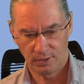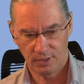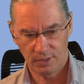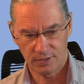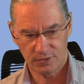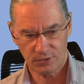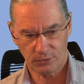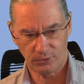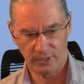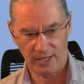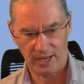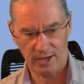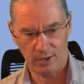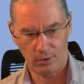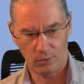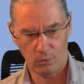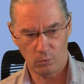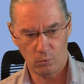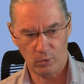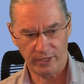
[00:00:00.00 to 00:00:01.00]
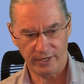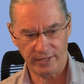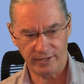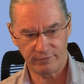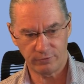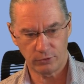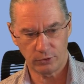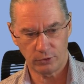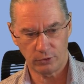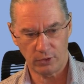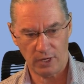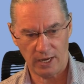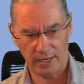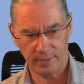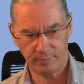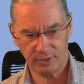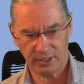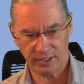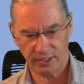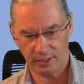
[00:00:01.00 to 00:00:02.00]
So now whenever
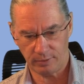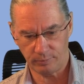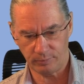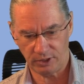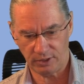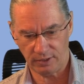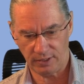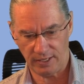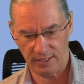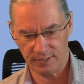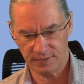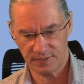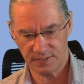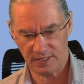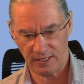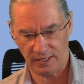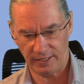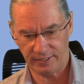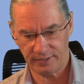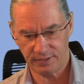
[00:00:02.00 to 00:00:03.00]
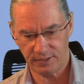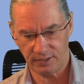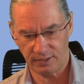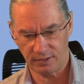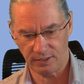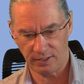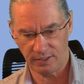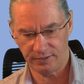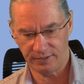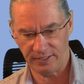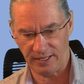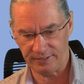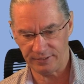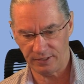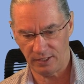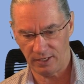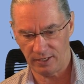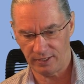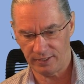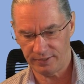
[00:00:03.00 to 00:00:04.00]
I'm coming and selecting another
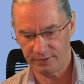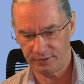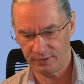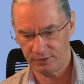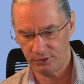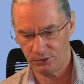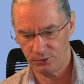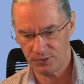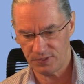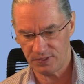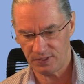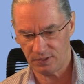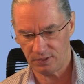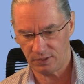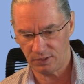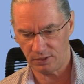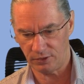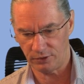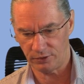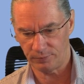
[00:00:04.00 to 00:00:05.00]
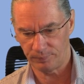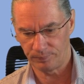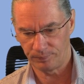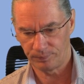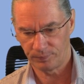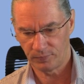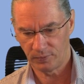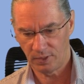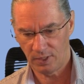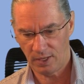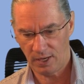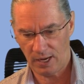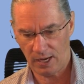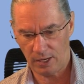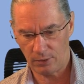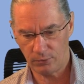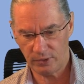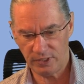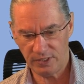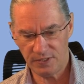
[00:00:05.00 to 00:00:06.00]
line, you see here
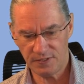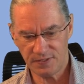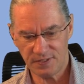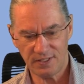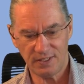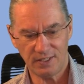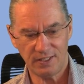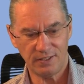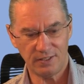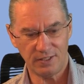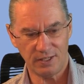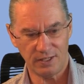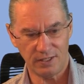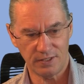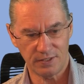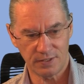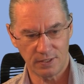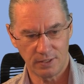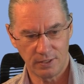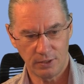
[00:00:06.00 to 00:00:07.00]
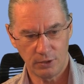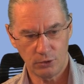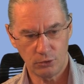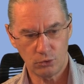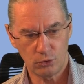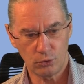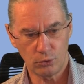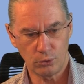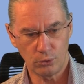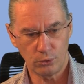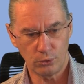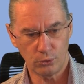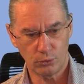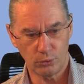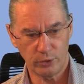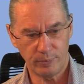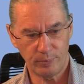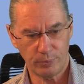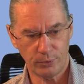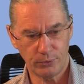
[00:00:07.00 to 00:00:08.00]
how easy it is to
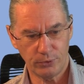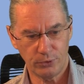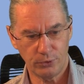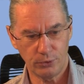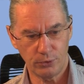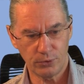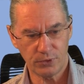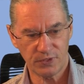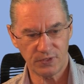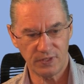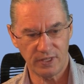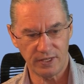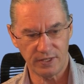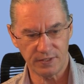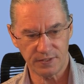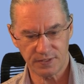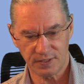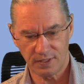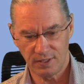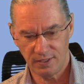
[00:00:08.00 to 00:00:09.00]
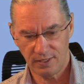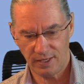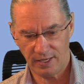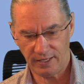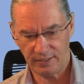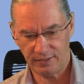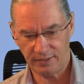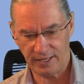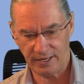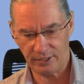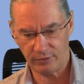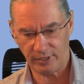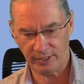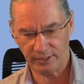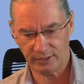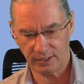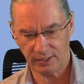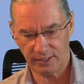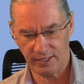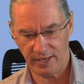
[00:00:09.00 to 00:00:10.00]
reproduce this and
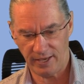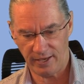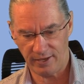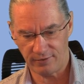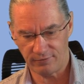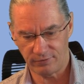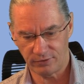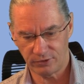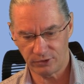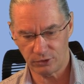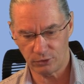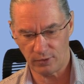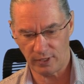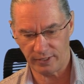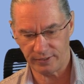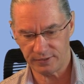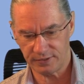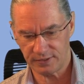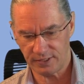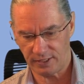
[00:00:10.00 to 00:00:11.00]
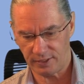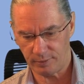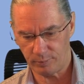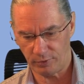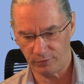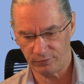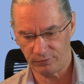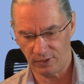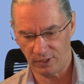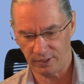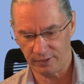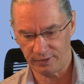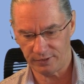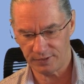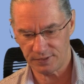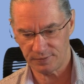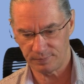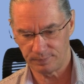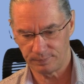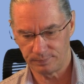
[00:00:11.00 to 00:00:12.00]
directly have the right type of lines.